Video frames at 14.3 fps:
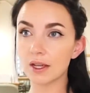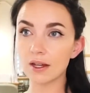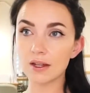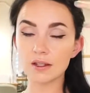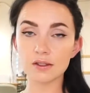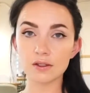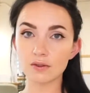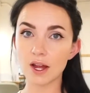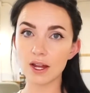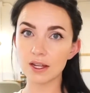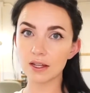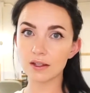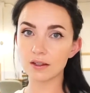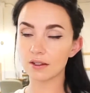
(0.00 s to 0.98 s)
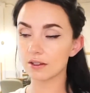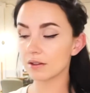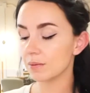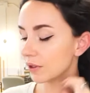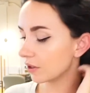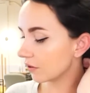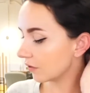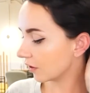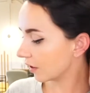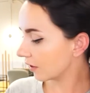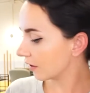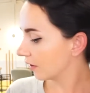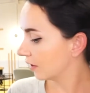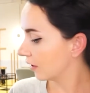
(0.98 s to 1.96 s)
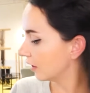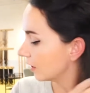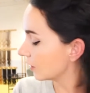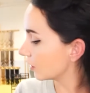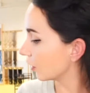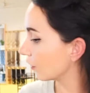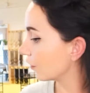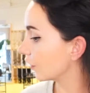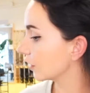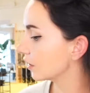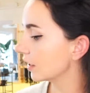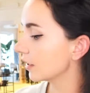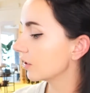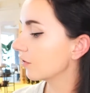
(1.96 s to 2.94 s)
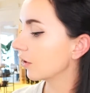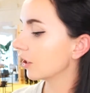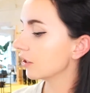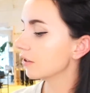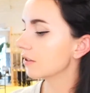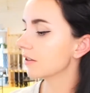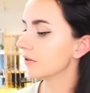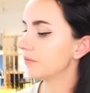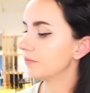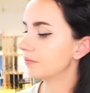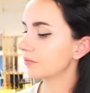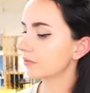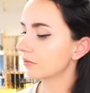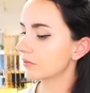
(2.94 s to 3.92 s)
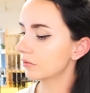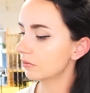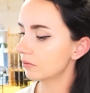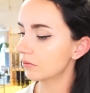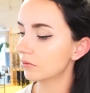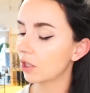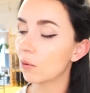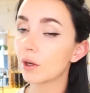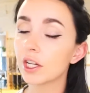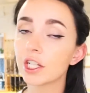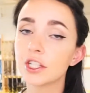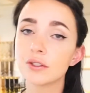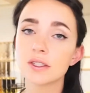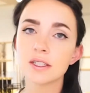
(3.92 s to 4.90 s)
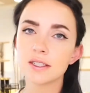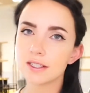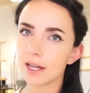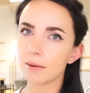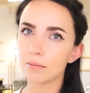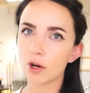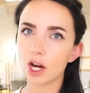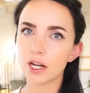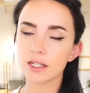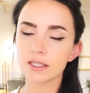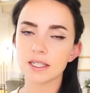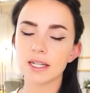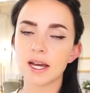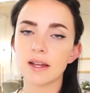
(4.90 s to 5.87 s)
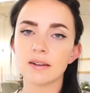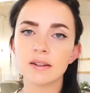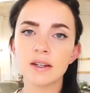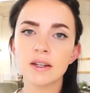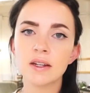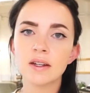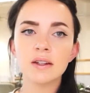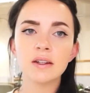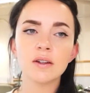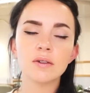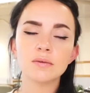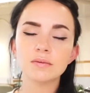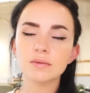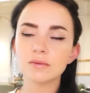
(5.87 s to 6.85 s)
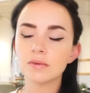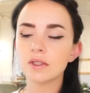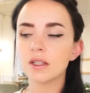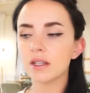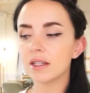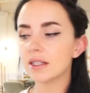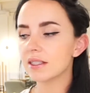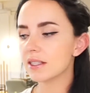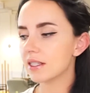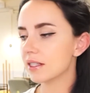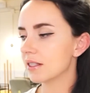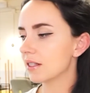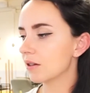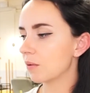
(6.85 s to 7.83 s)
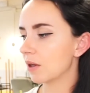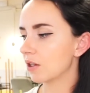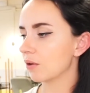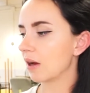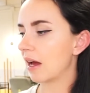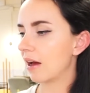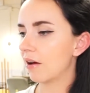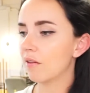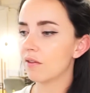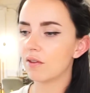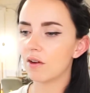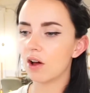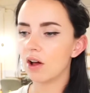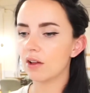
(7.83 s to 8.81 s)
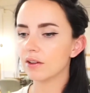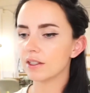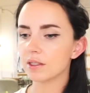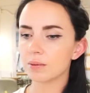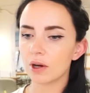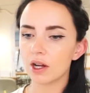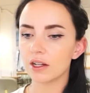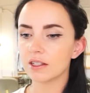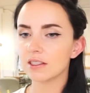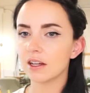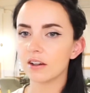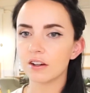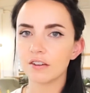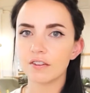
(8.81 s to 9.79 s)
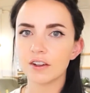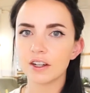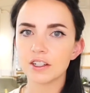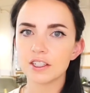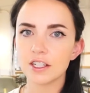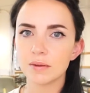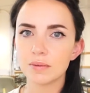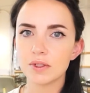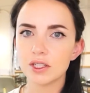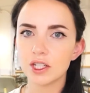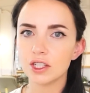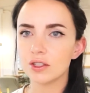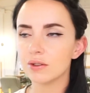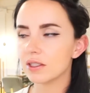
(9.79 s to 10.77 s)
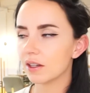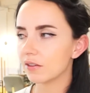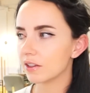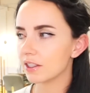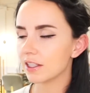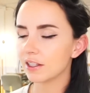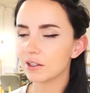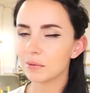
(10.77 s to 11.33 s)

It's ready, it looks beautiful. So first things first, we're gonna use the same product again. It's easy when you have all these products at your fingertips to use every single